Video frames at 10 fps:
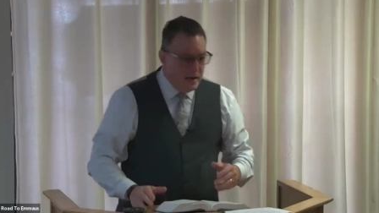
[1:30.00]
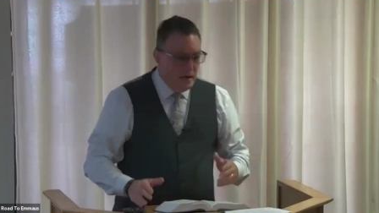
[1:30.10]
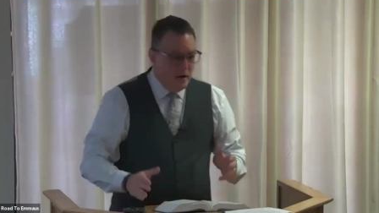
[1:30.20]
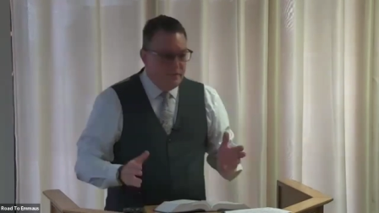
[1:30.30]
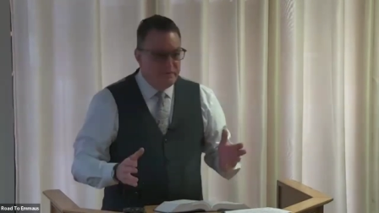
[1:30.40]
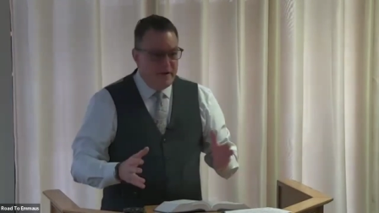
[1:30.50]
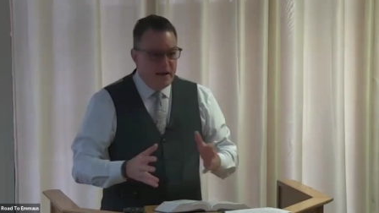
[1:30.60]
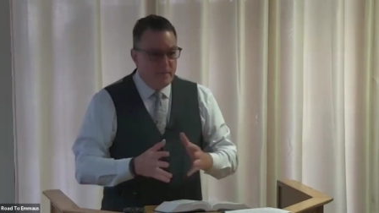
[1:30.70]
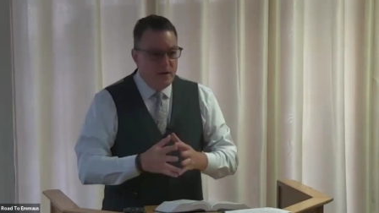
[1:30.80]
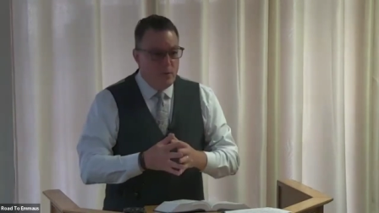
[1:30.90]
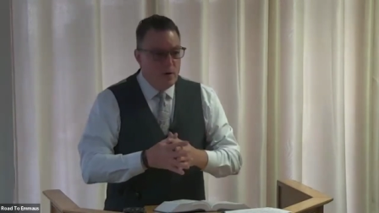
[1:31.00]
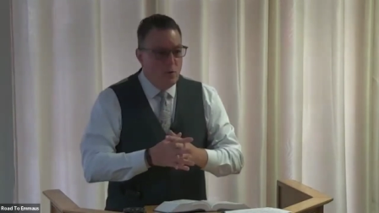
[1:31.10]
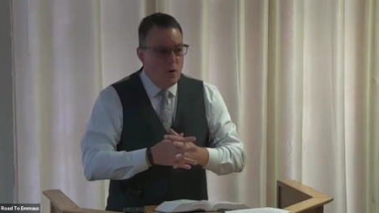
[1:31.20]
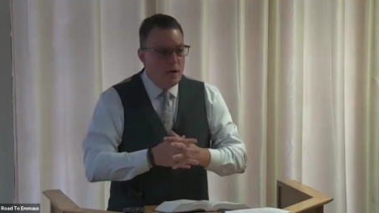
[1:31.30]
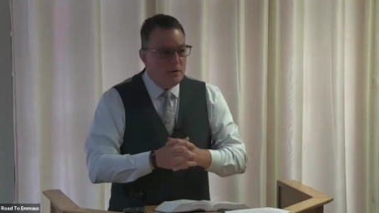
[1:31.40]
I know of a family
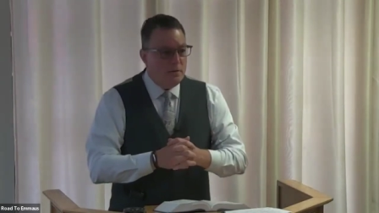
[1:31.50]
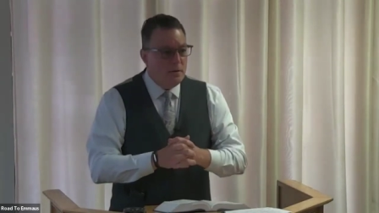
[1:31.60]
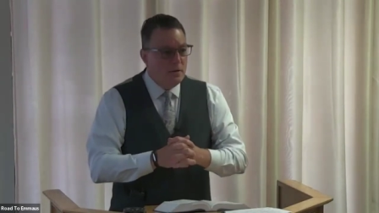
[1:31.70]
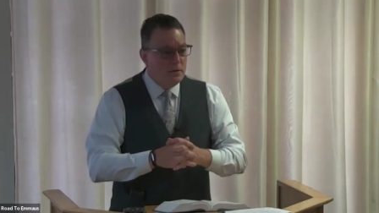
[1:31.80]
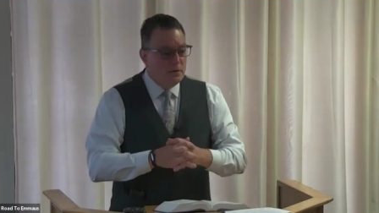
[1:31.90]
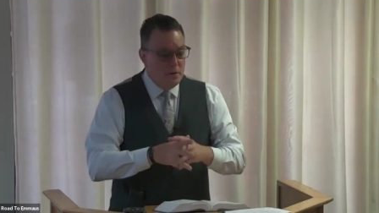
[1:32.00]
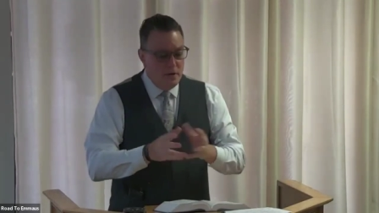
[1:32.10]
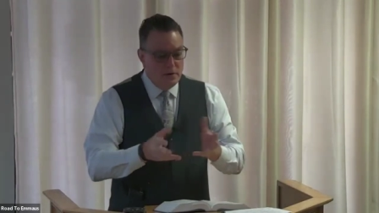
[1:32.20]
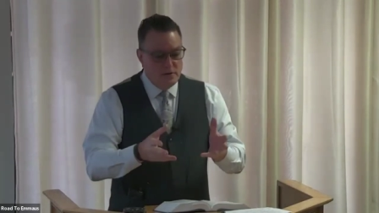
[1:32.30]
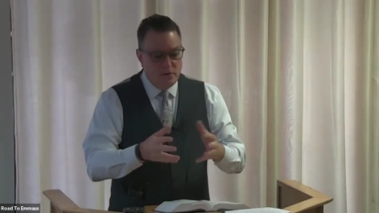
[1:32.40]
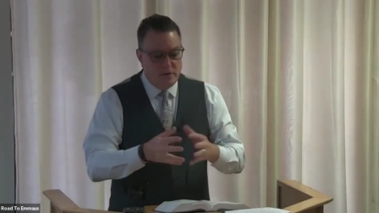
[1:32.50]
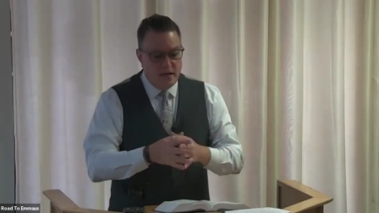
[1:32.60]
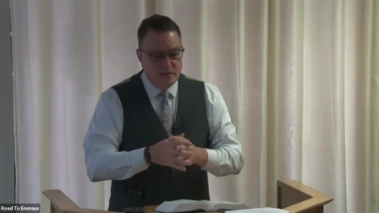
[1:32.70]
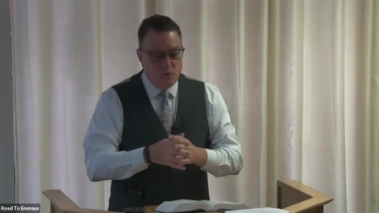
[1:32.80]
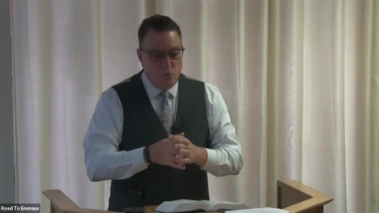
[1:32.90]
where one, there are two
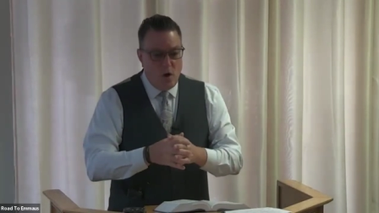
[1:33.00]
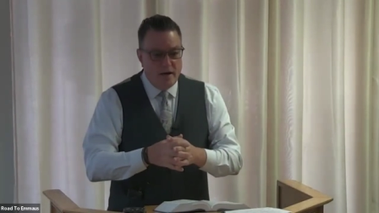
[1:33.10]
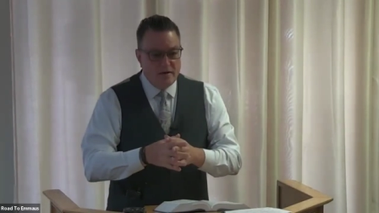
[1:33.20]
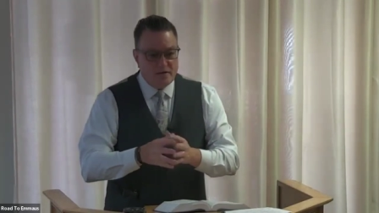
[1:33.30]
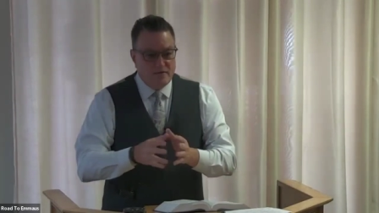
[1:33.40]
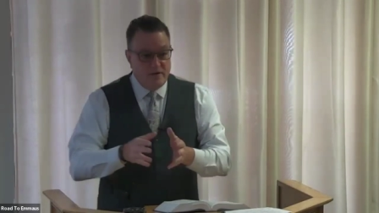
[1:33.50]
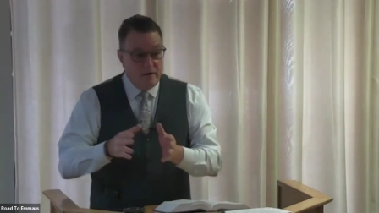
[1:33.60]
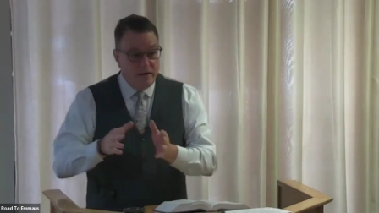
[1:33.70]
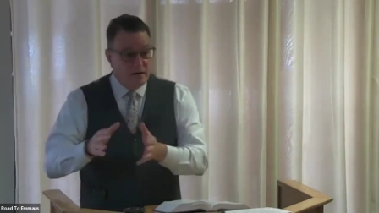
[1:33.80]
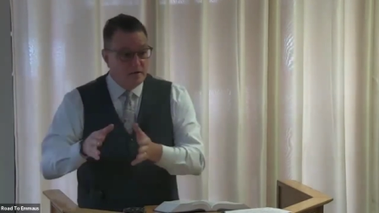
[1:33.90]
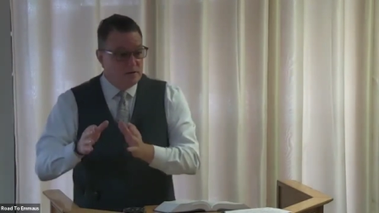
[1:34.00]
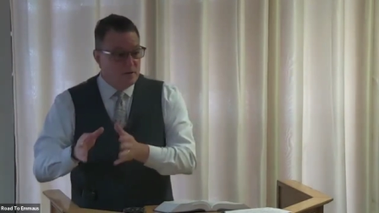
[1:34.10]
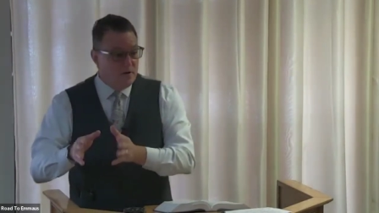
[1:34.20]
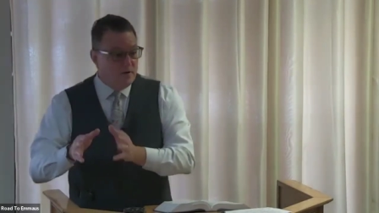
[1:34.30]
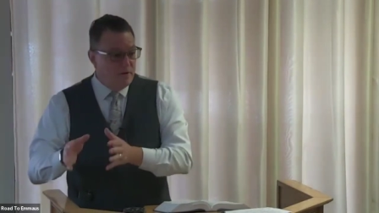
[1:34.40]
kids. One is a very
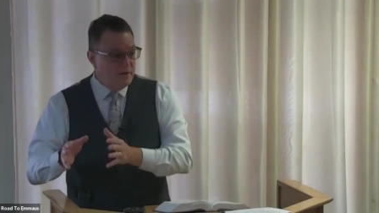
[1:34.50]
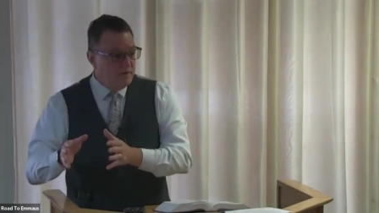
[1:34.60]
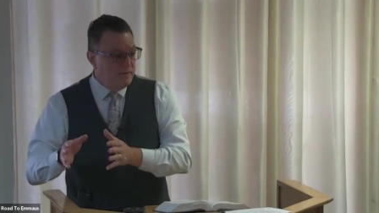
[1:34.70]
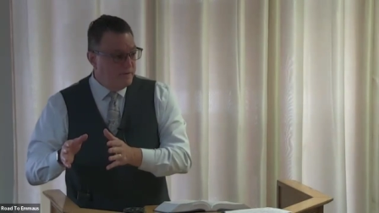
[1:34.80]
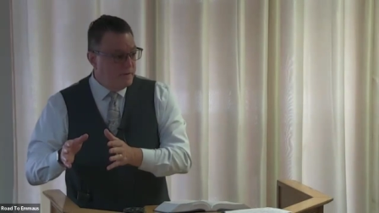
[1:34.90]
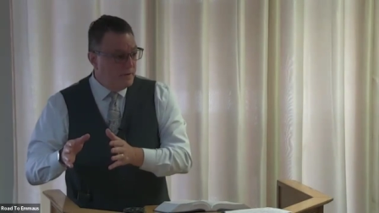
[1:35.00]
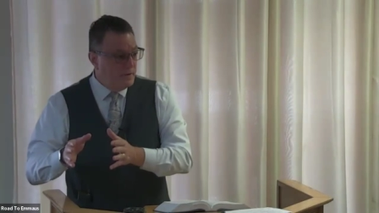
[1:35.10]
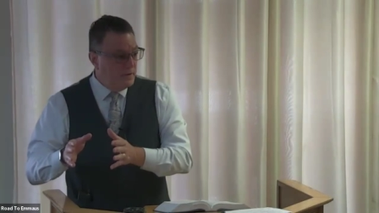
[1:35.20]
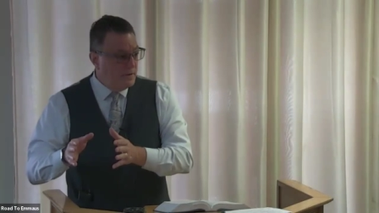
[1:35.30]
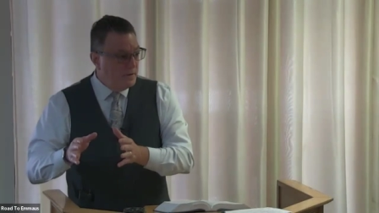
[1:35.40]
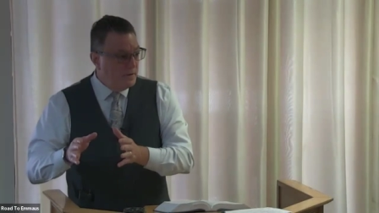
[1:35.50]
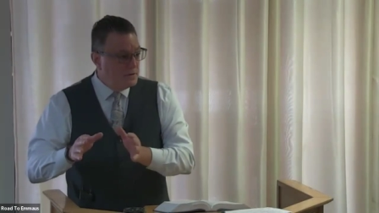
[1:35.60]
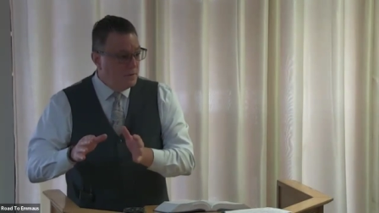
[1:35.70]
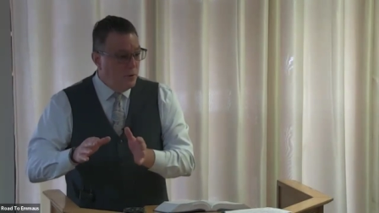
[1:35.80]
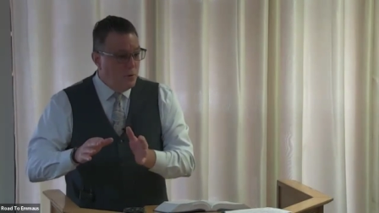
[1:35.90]
conservative
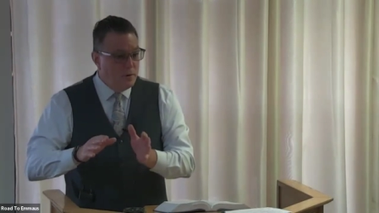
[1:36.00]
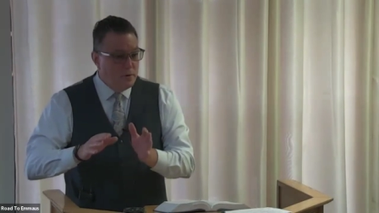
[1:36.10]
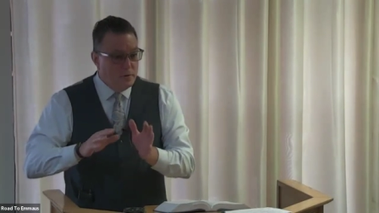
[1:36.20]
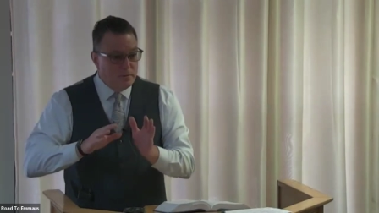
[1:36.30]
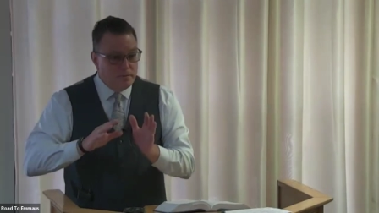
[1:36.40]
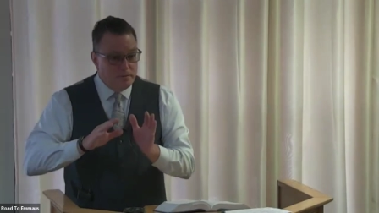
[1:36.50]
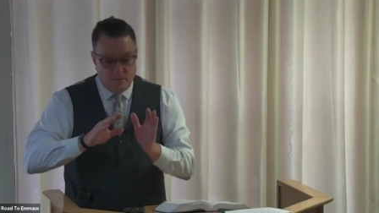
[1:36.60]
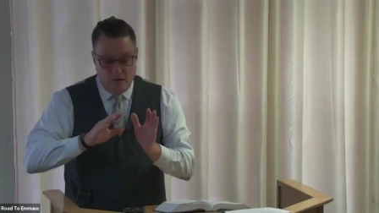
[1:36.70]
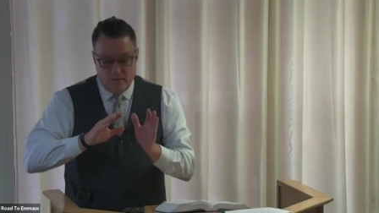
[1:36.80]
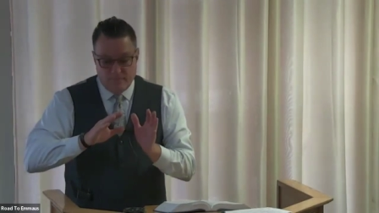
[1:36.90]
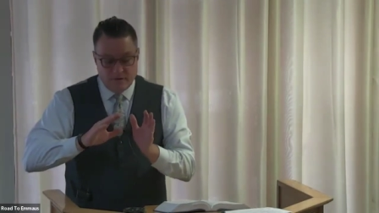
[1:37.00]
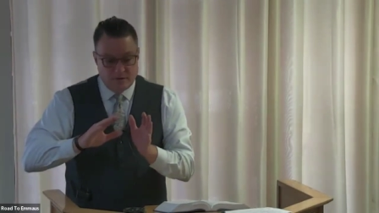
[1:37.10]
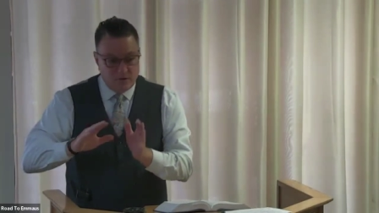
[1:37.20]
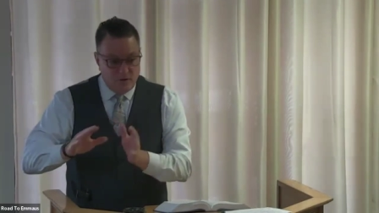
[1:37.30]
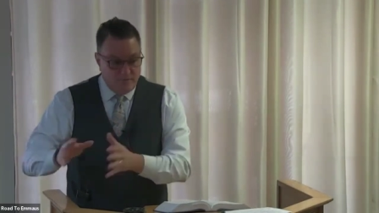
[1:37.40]
supporter of
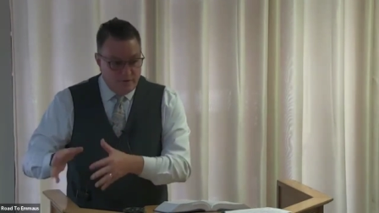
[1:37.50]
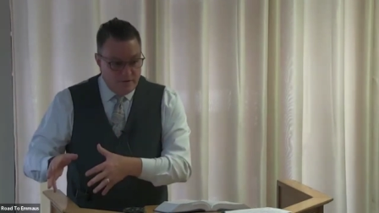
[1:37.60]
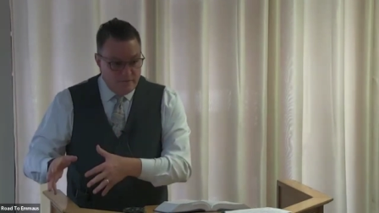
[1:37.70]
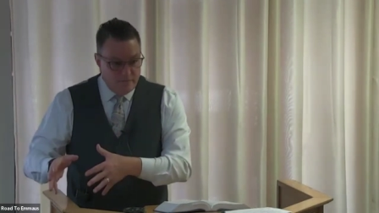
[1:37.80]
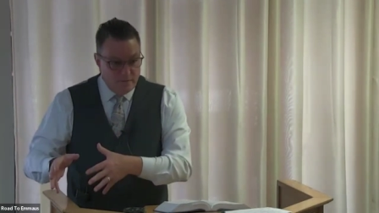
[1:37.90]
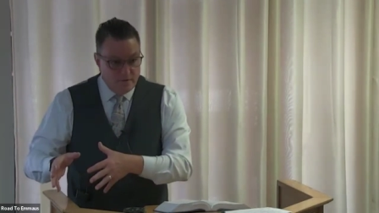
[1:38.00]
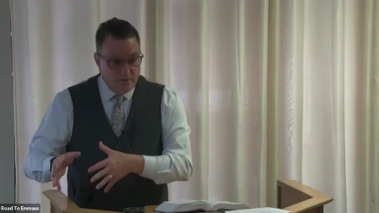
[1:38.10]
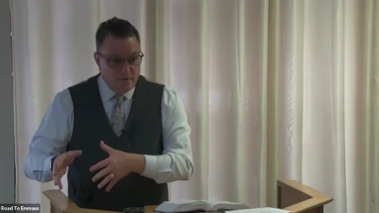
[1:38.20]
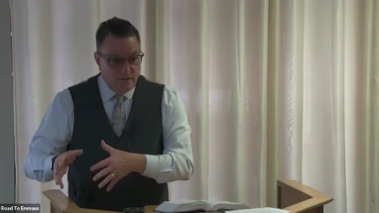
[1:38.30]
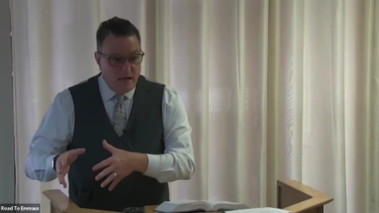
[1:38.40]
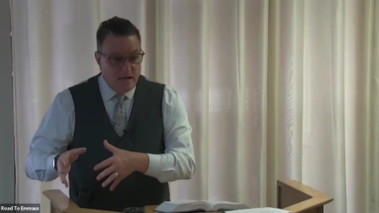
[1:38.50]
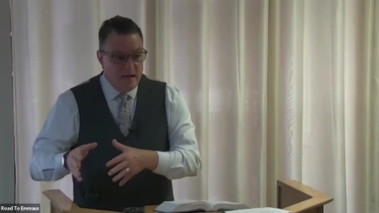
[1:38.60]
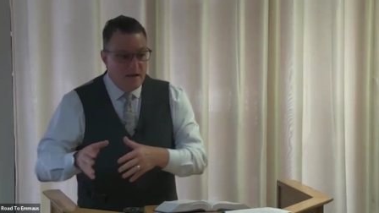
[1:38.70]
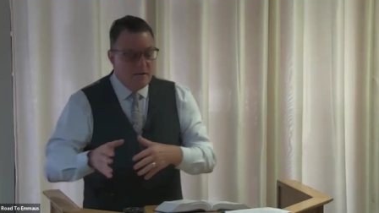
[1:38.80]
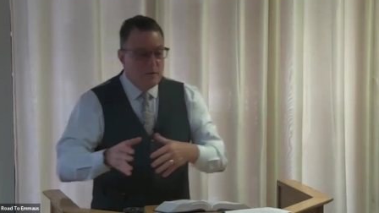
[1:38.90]
conservative,
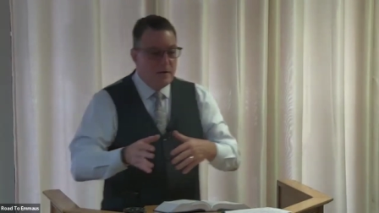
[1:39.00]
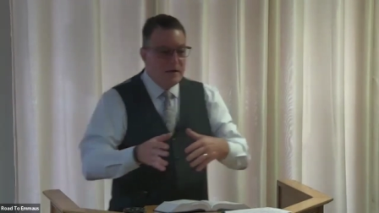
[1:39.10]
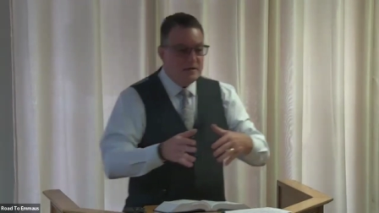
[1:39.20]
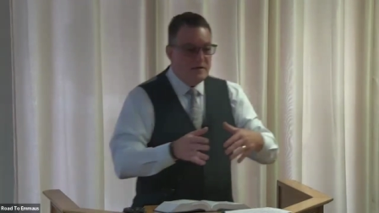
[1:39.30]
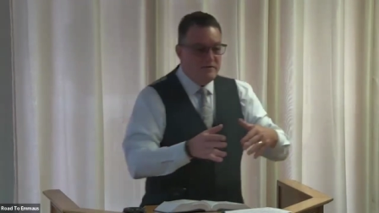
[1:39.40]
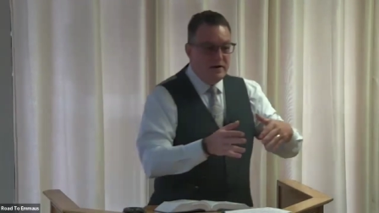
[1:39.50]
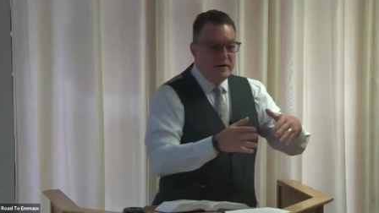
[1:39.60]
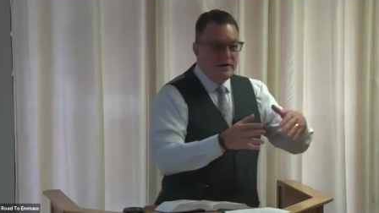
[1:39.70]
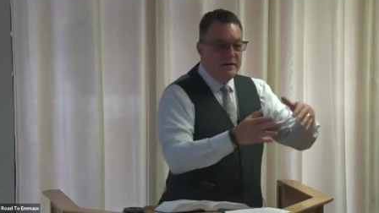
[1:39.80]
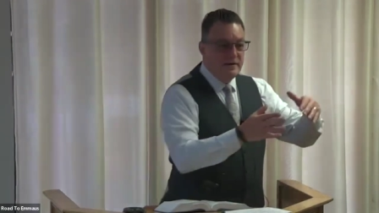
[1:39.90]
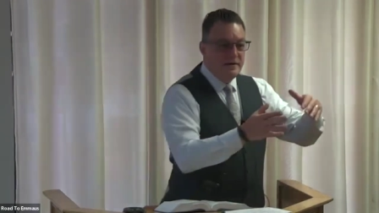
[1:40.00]
and the other one is a very